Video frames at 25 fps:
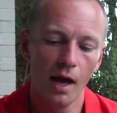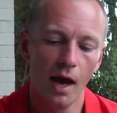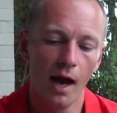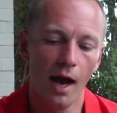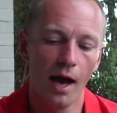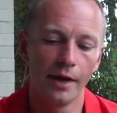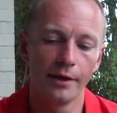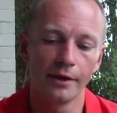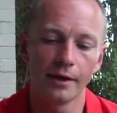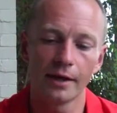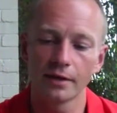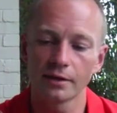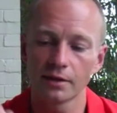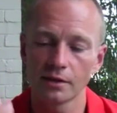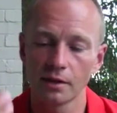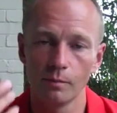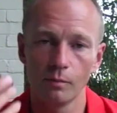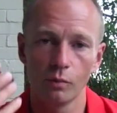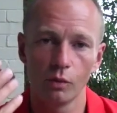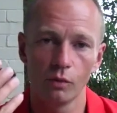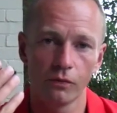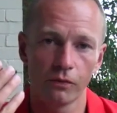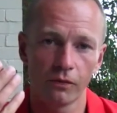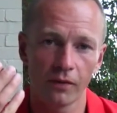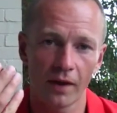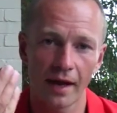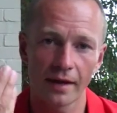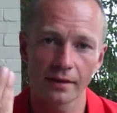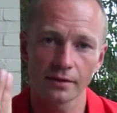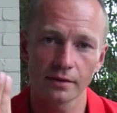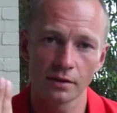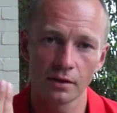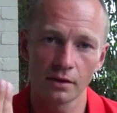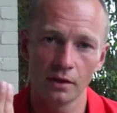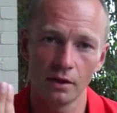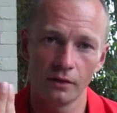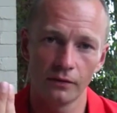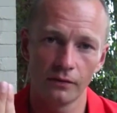You get simple flat
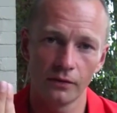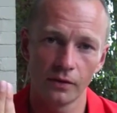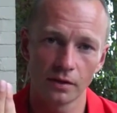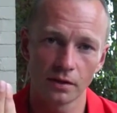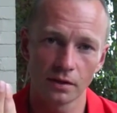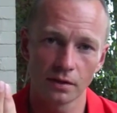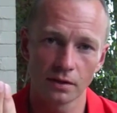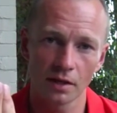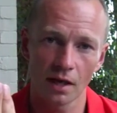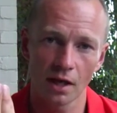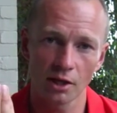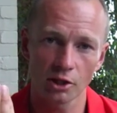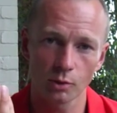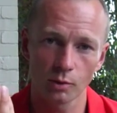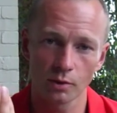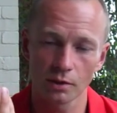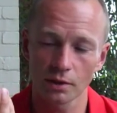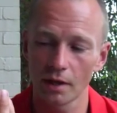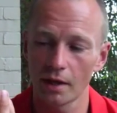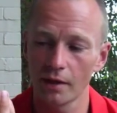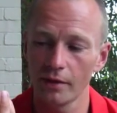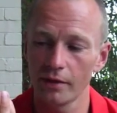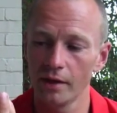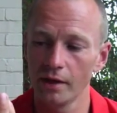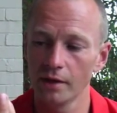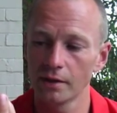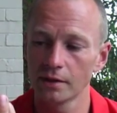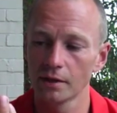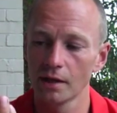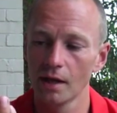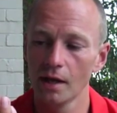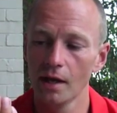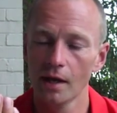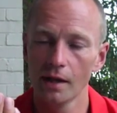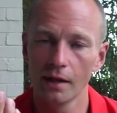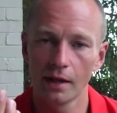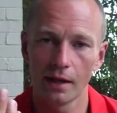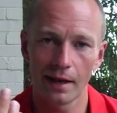surface attachments like this
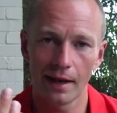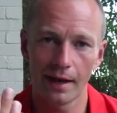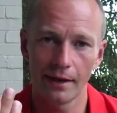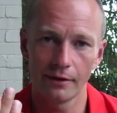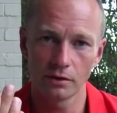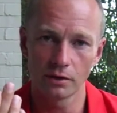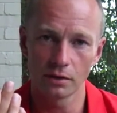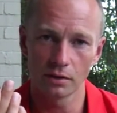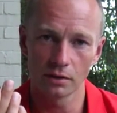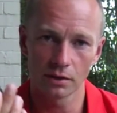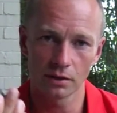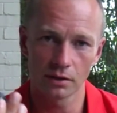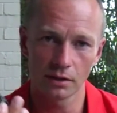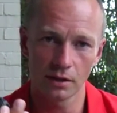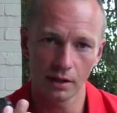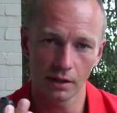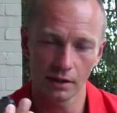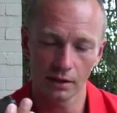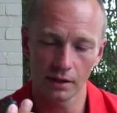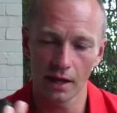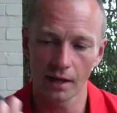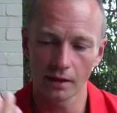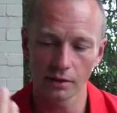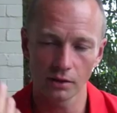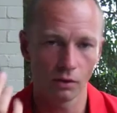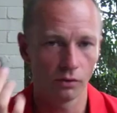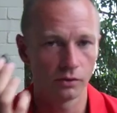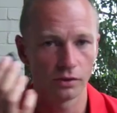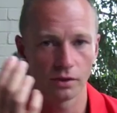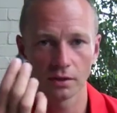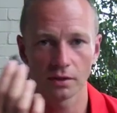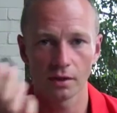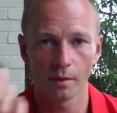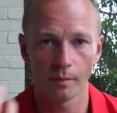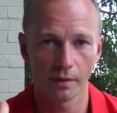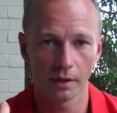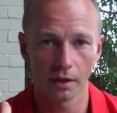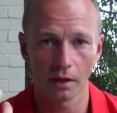that allow you to stick that onto
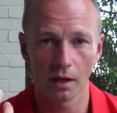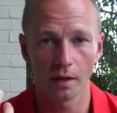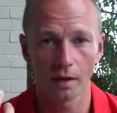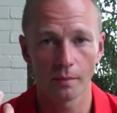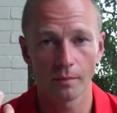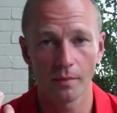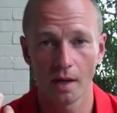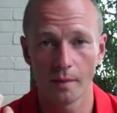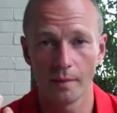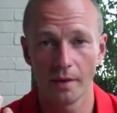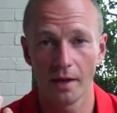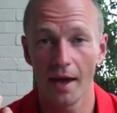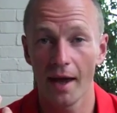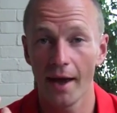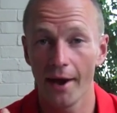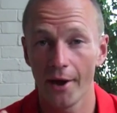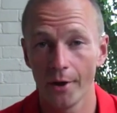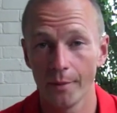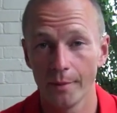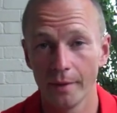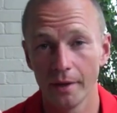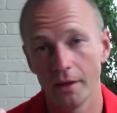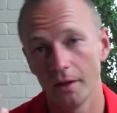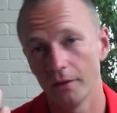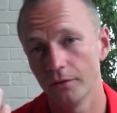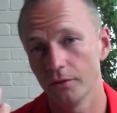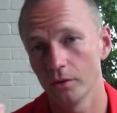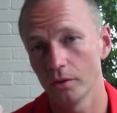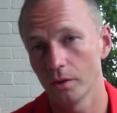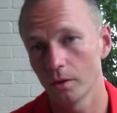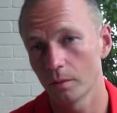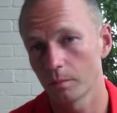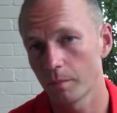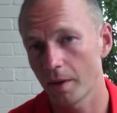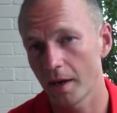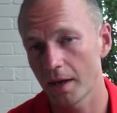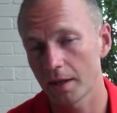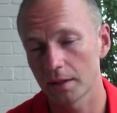something like maybe a helmet if you're a
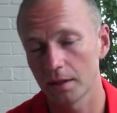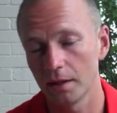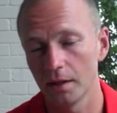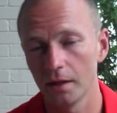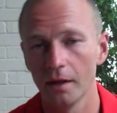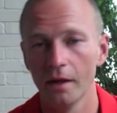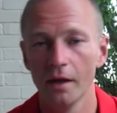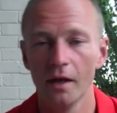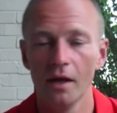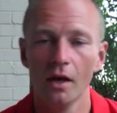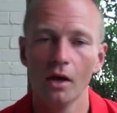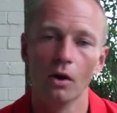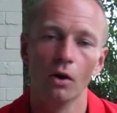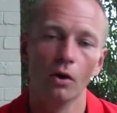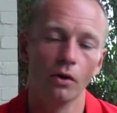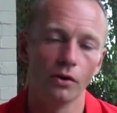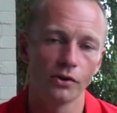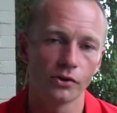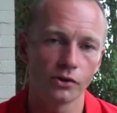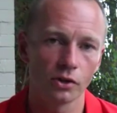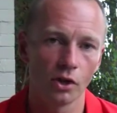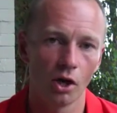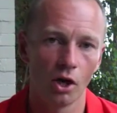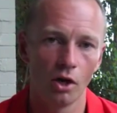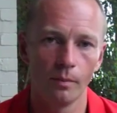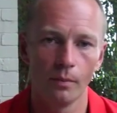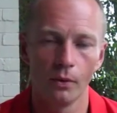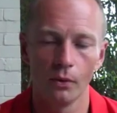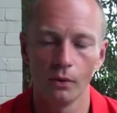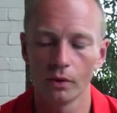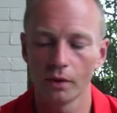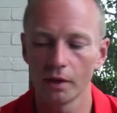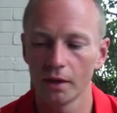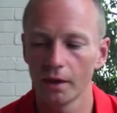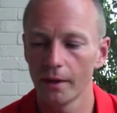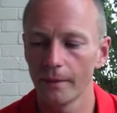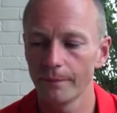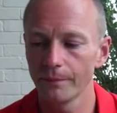paddler or a
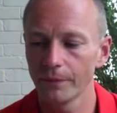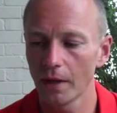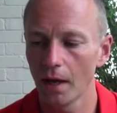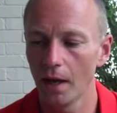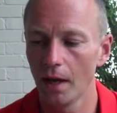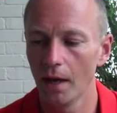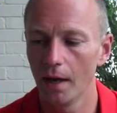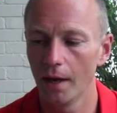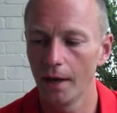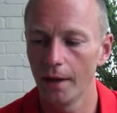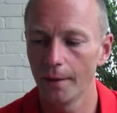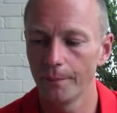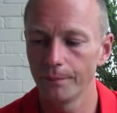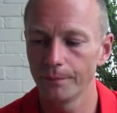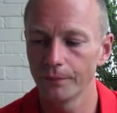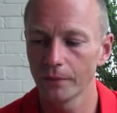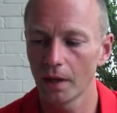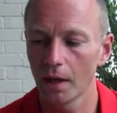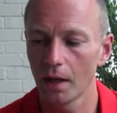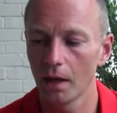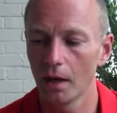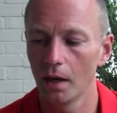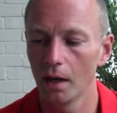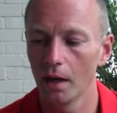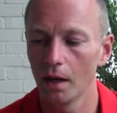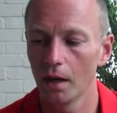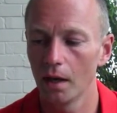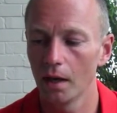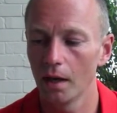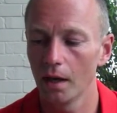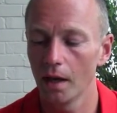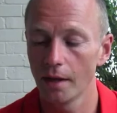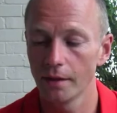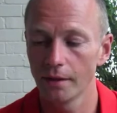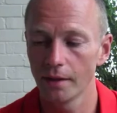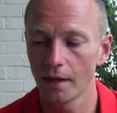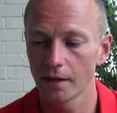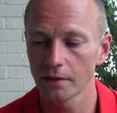snowboarder,
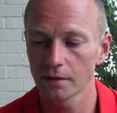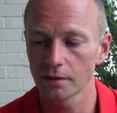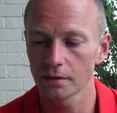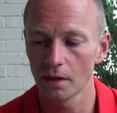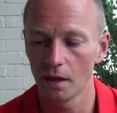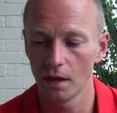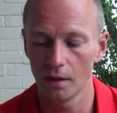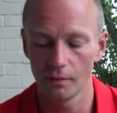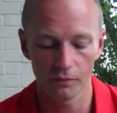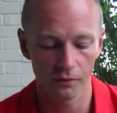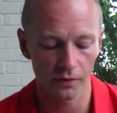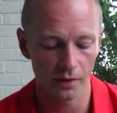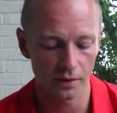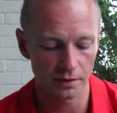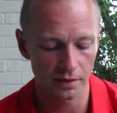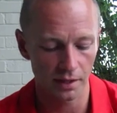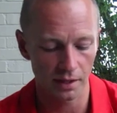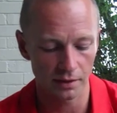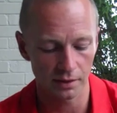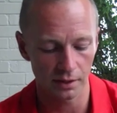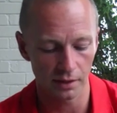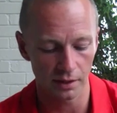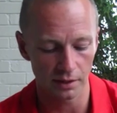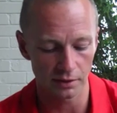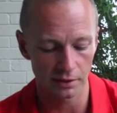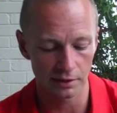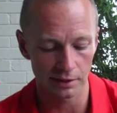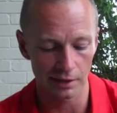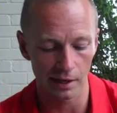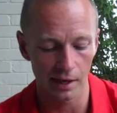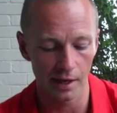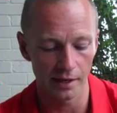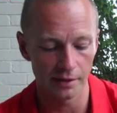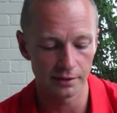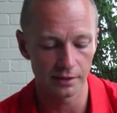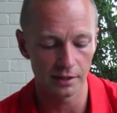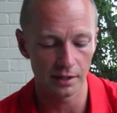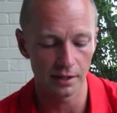and that's fantastic. It
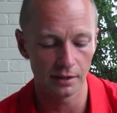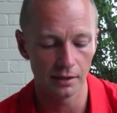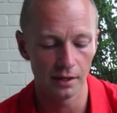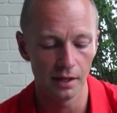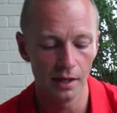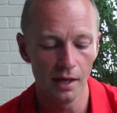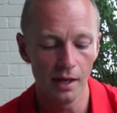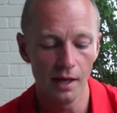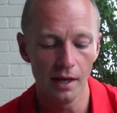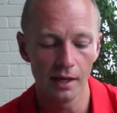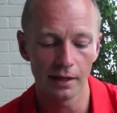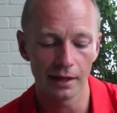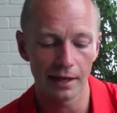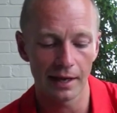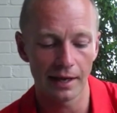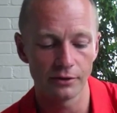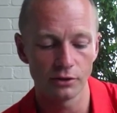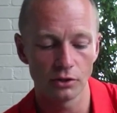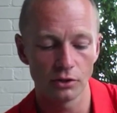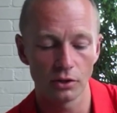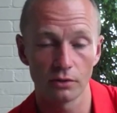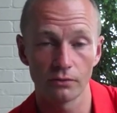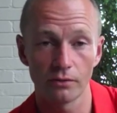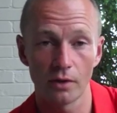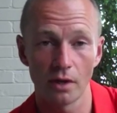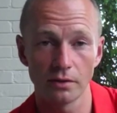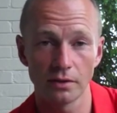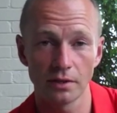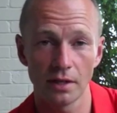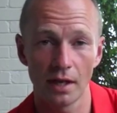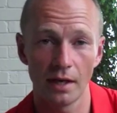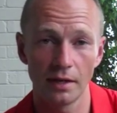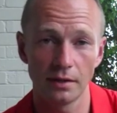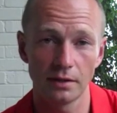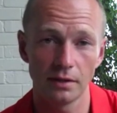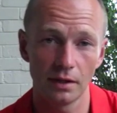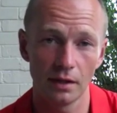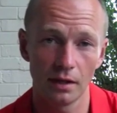slides in, allows you to
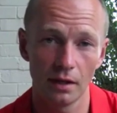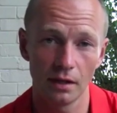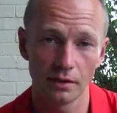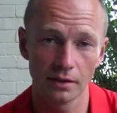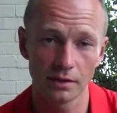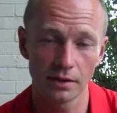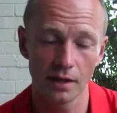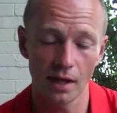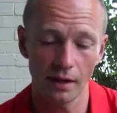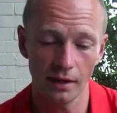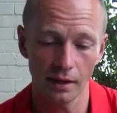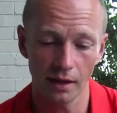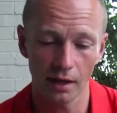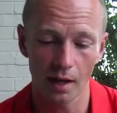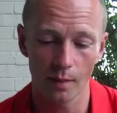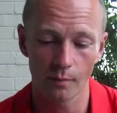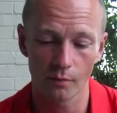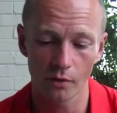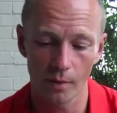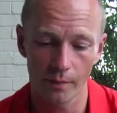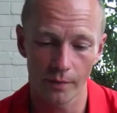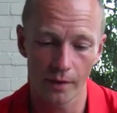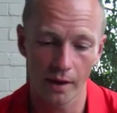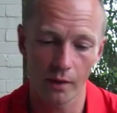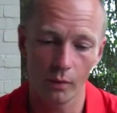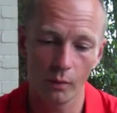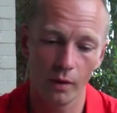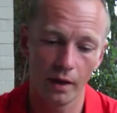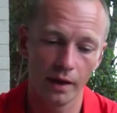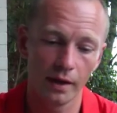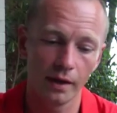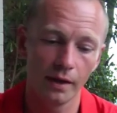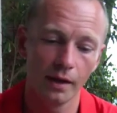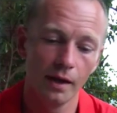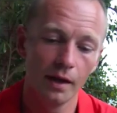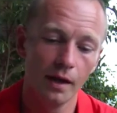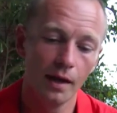rotate it and set the camera up that way.